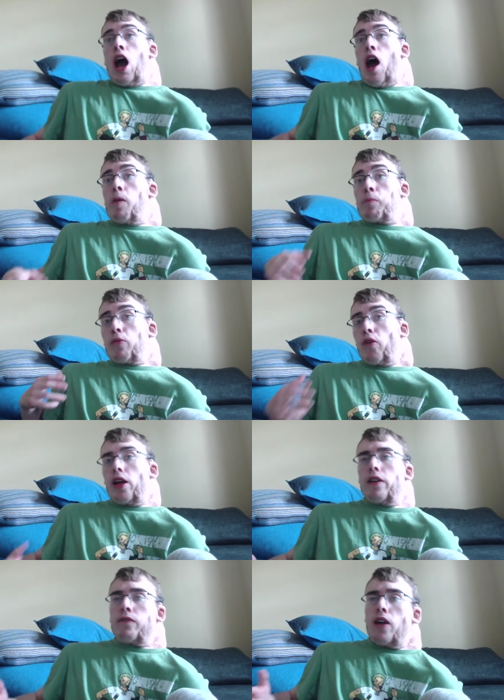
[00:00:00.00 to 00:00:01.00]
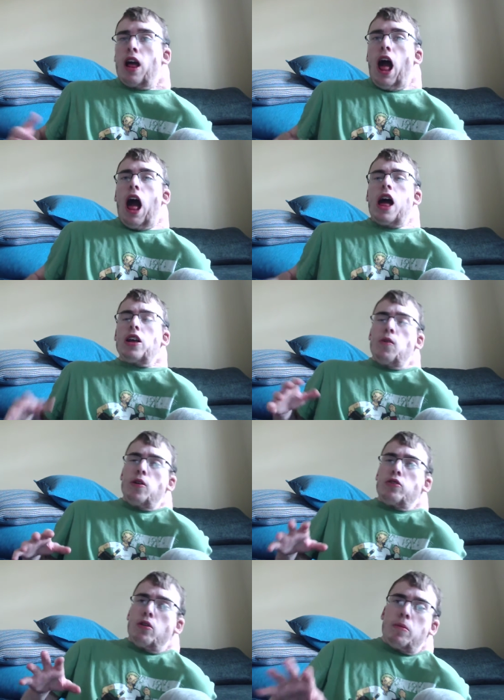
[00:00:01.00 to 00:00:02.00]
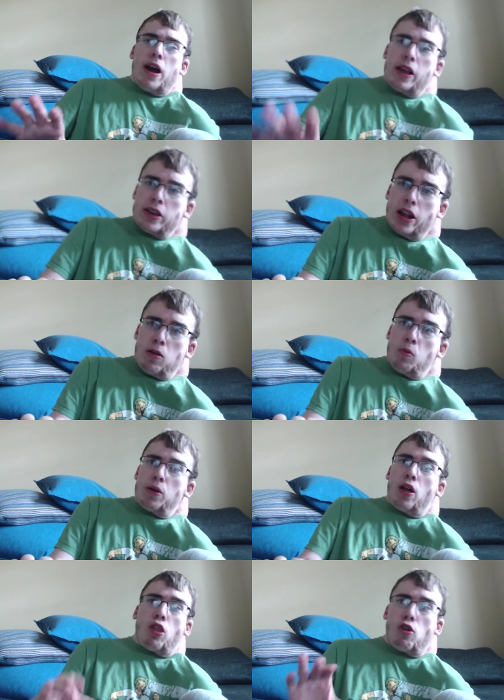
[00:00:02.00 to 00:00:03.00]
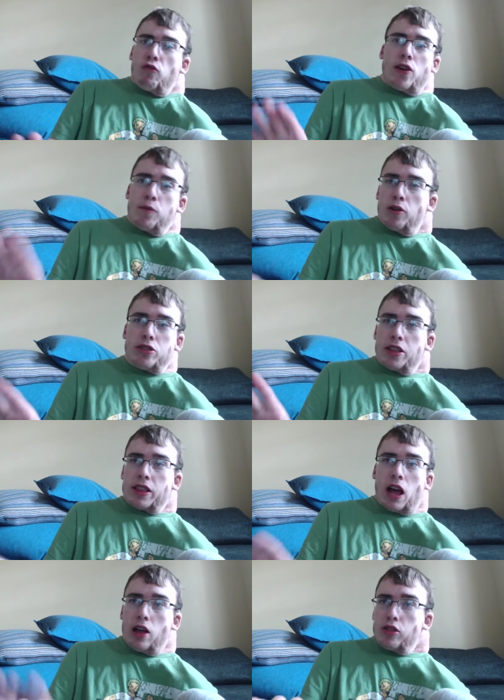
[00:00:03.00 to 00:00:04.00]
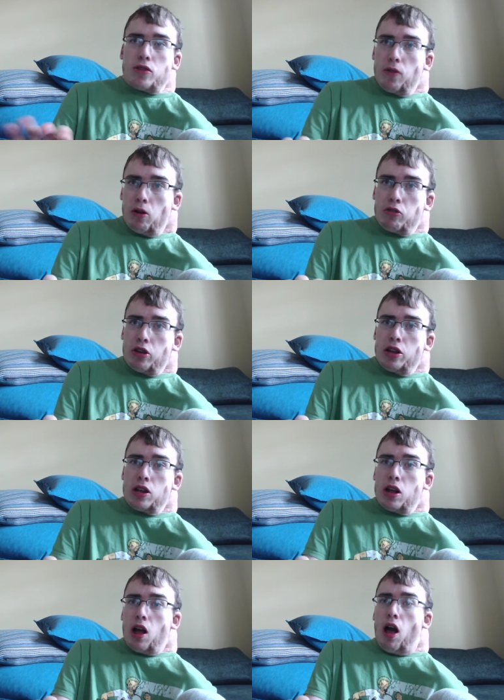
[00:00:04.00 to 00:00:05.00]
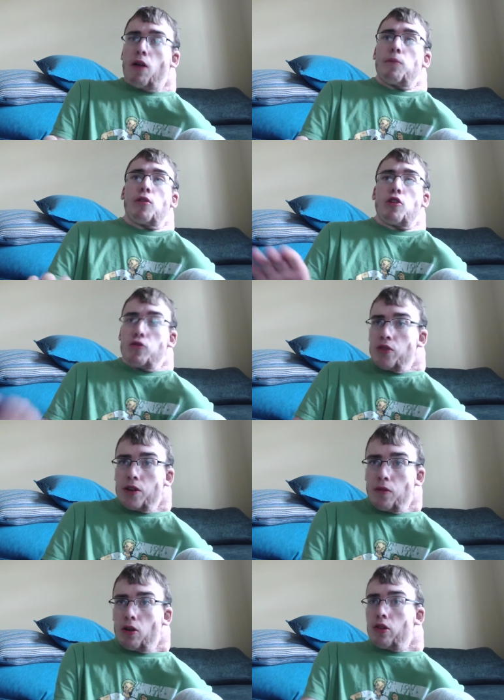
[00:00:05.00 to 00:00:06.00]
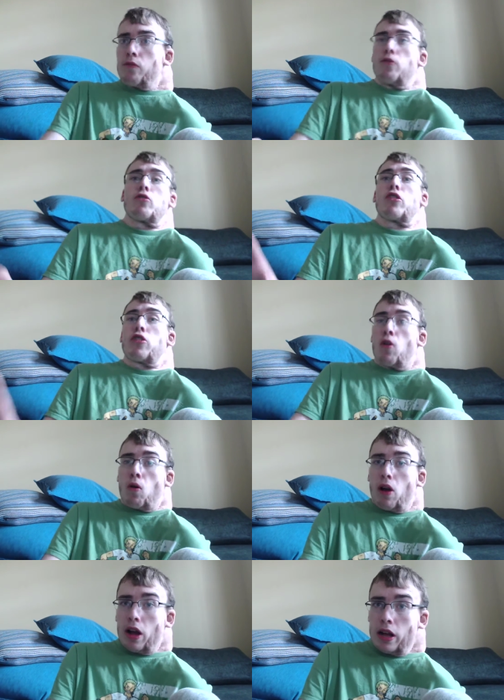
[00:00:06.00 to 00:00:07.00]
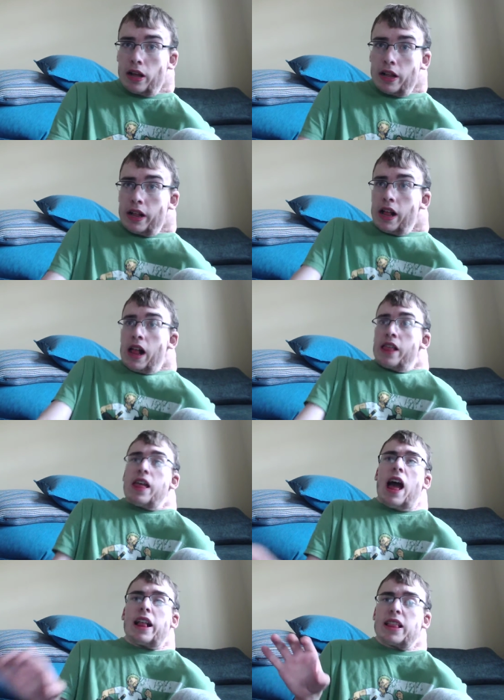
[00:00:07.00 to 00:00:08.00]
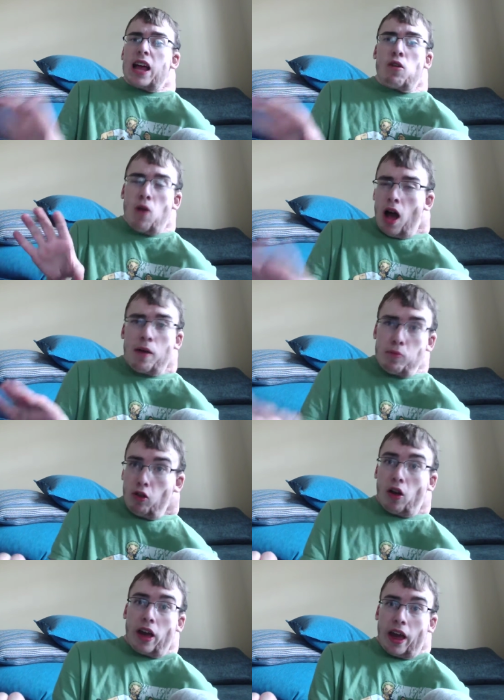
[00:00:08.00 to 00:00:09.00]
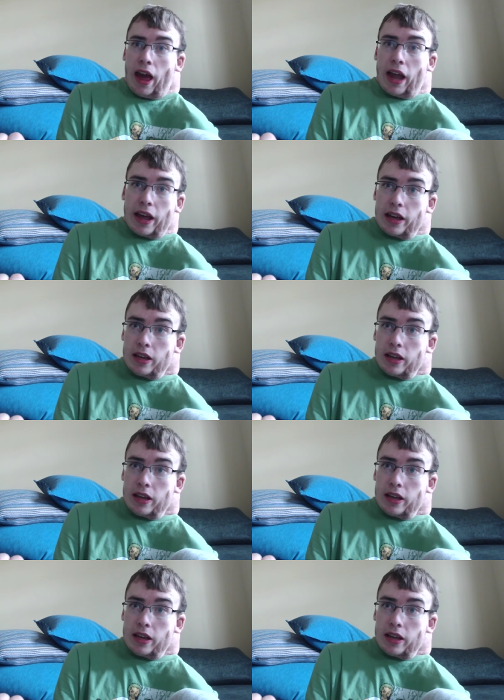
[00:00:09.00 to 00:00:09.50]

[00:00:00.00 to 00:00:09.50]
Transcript: a brief... I'm going to imagine it will be a Luffy versus Sanji version of Luffy versus Fujitora. That's how I'm looking at it.